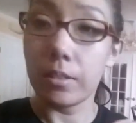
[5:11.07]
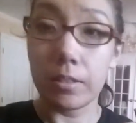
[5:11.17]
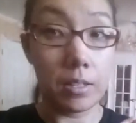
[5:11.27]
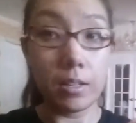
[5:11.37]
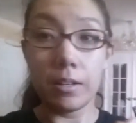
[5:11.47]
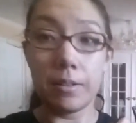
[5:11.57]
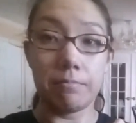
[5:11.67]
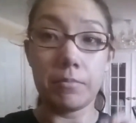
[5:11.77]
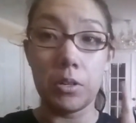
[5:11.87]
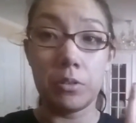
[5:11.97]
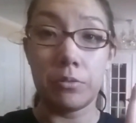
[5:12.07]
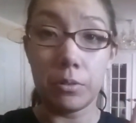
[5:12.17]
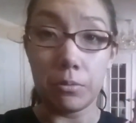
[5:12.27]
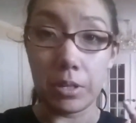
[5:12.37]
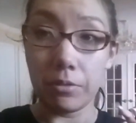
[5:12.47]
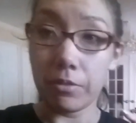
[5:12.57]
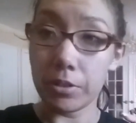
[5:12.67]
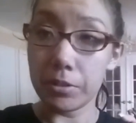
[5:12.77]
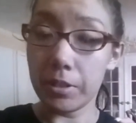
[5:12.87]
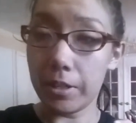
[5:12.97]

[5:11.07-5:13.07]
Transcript: like to get it over with first